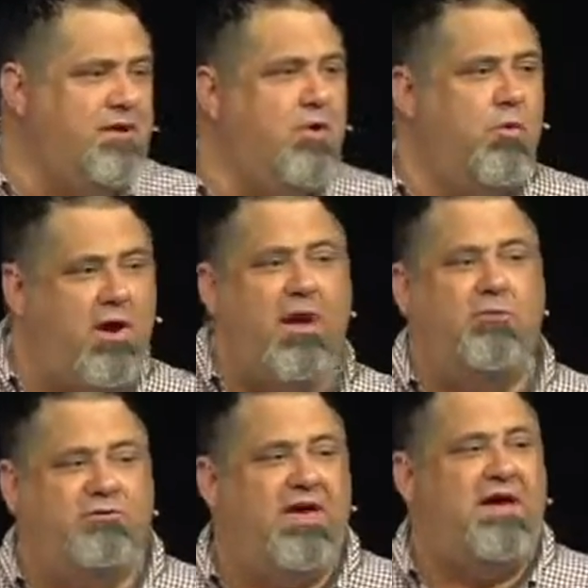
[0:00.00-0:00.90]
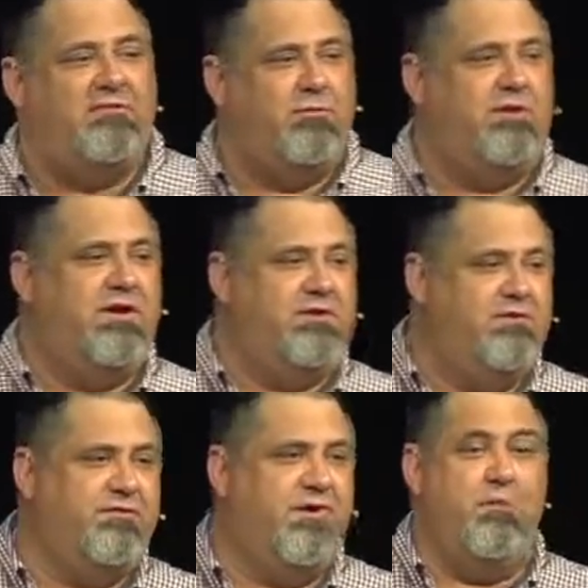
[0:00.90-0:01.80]
I know where I was at 29
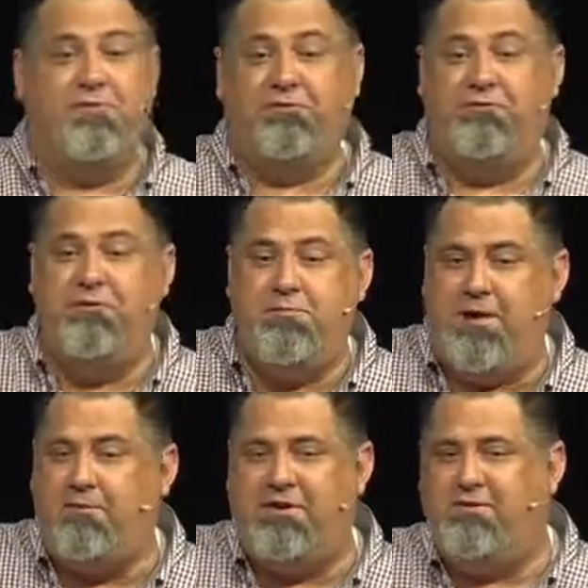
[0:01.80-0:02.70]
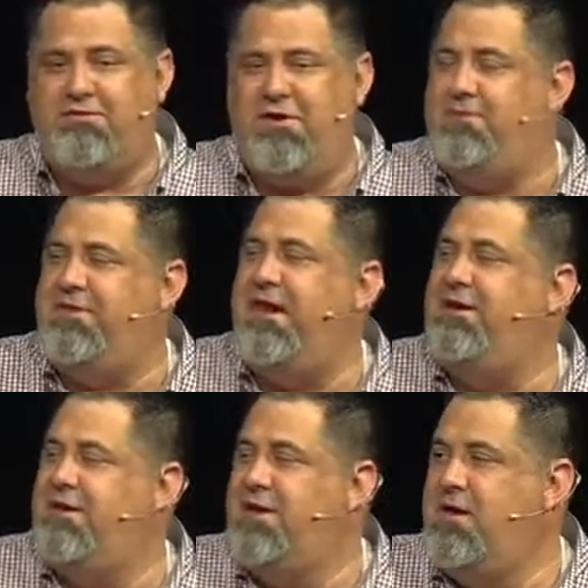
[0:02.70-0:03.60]
years ago. Most of you probably couldn't tell me
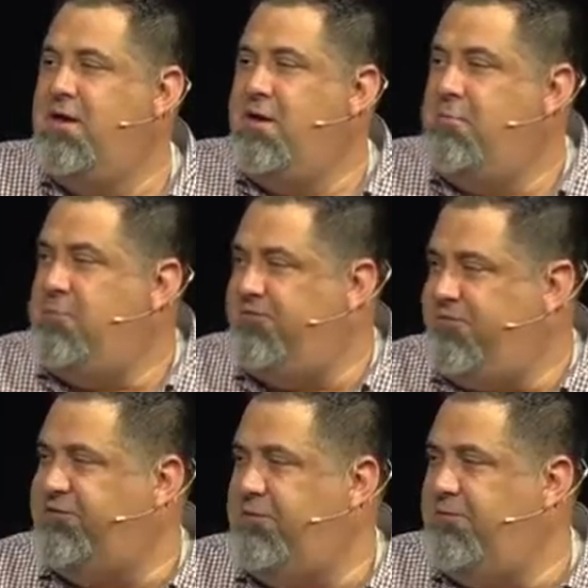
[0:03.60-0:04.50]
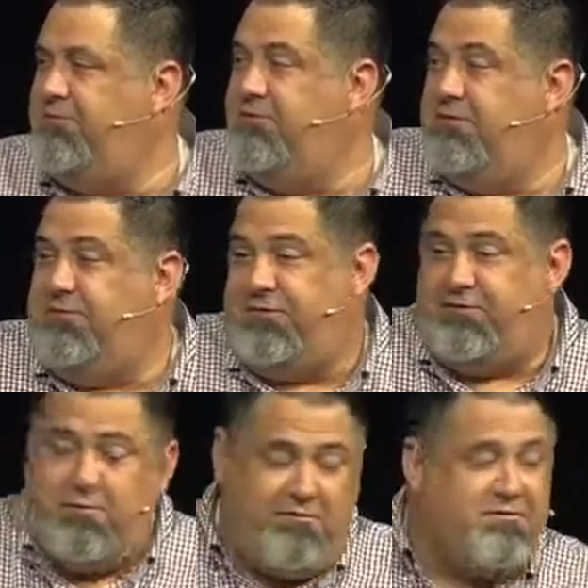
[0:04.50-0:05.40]
that. But for some of, for
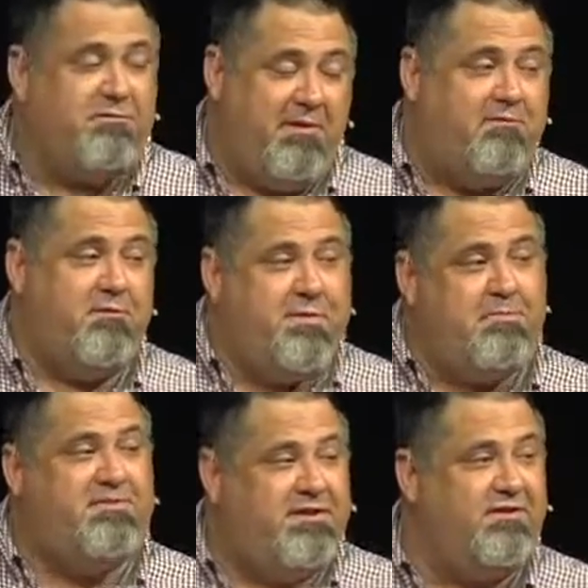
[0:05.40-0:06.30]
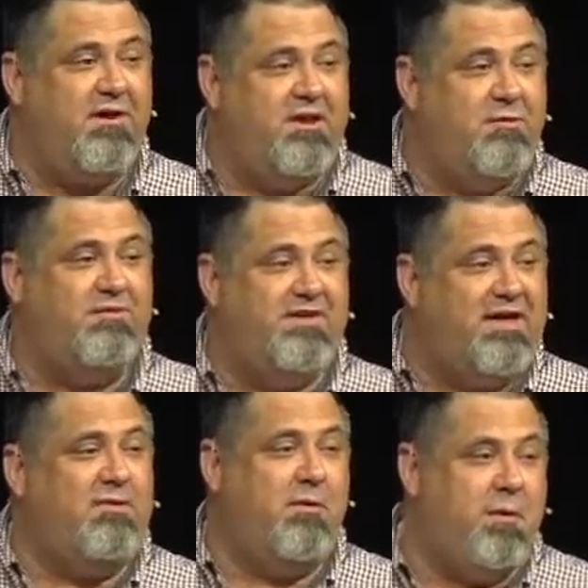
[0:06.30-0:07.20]
some of us, but for me particular, I know
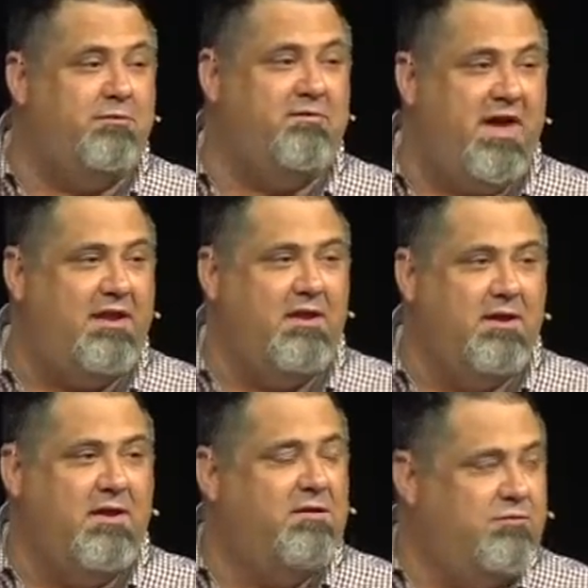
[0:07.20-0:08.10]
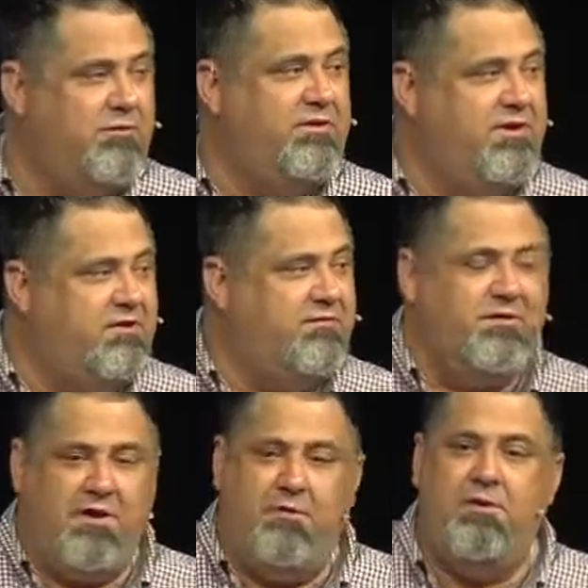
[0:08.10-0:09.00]
exactly where I was at 29
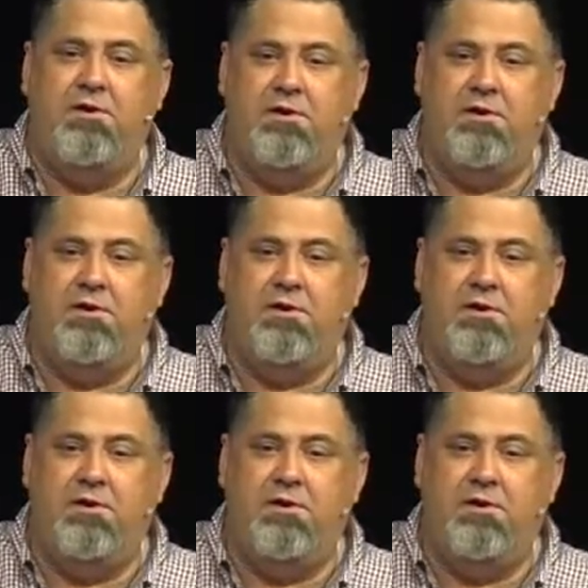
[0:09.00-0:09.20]
years ago.